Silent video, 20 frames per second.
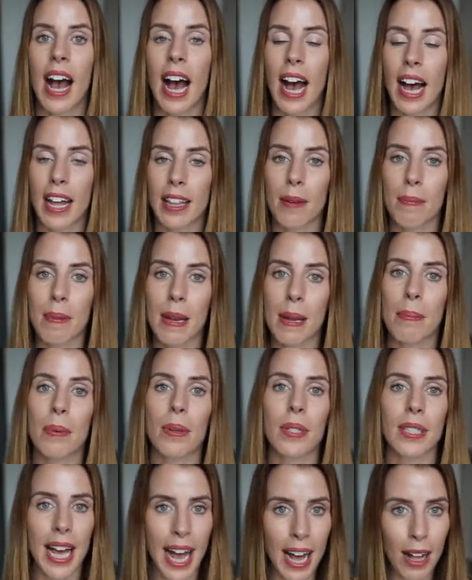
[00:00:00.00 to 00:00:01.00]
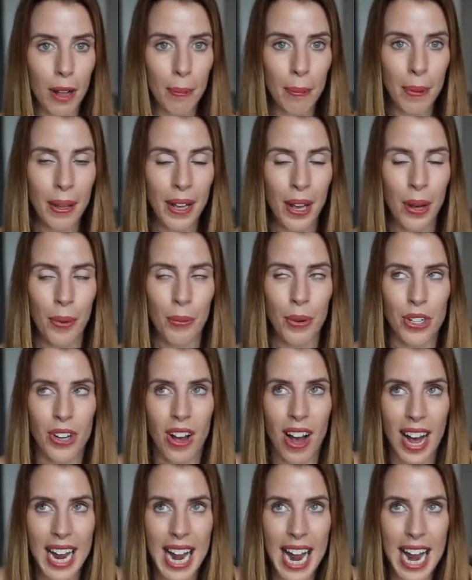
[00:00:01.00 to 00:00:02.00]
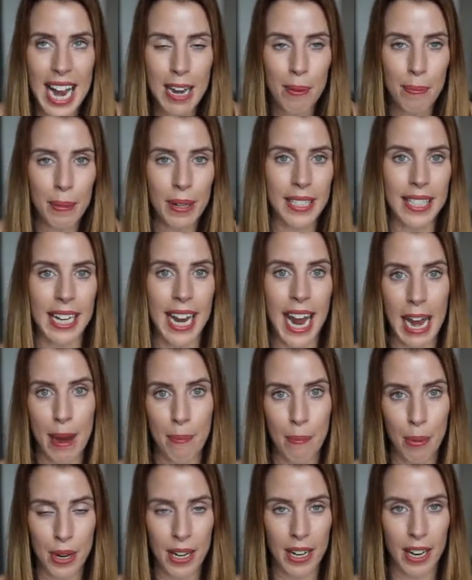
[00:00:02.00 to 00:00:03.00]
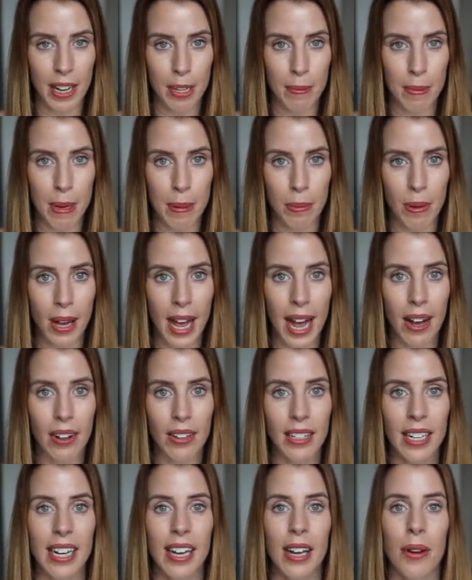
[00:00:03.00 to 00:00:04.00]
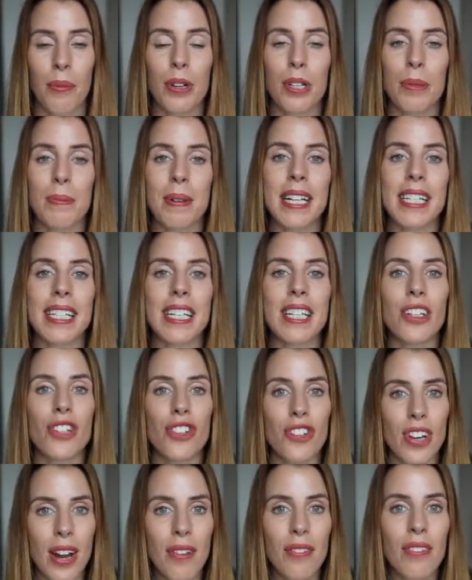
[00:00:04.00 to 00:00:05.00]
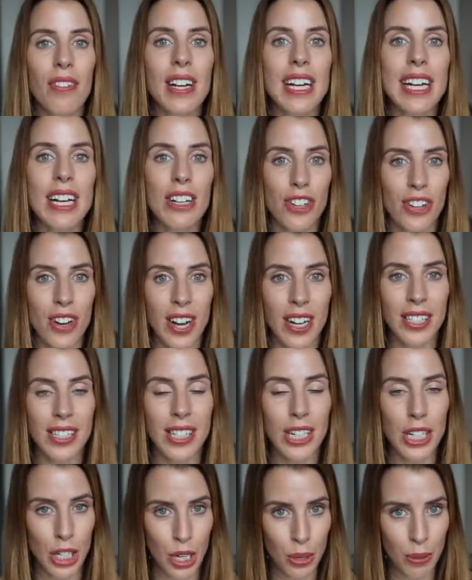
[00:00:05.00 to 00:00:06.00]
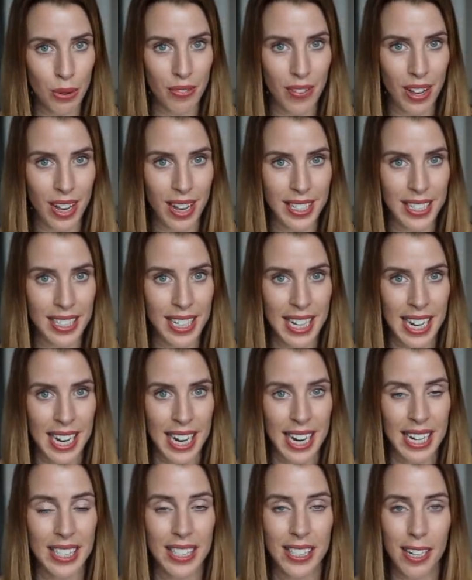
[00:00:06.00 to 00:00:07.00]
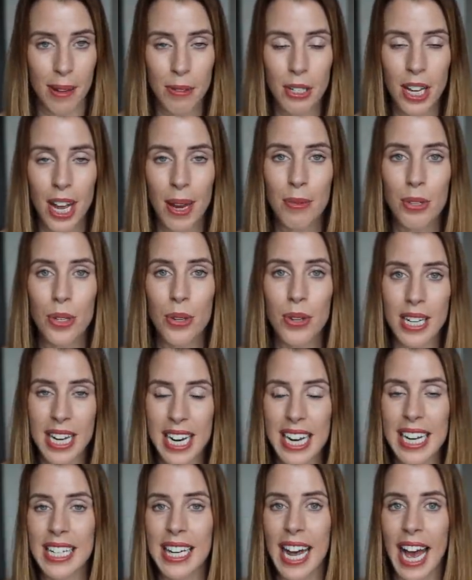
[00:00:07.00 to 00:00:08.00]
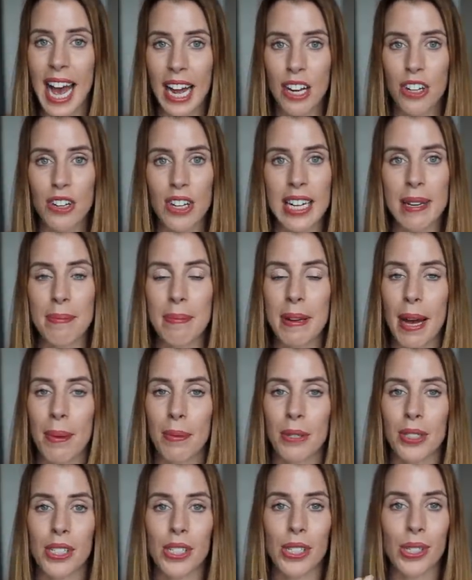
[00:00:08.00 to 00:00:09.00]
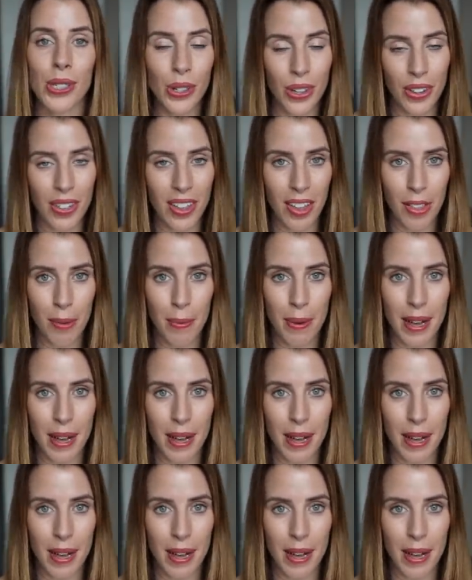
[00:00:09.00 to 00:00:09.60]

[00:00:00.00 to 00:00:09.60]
other people's help, which I hate because I hate putting other people out, which means it's generally just the two of us. And sometimes you need to actually be able to look the other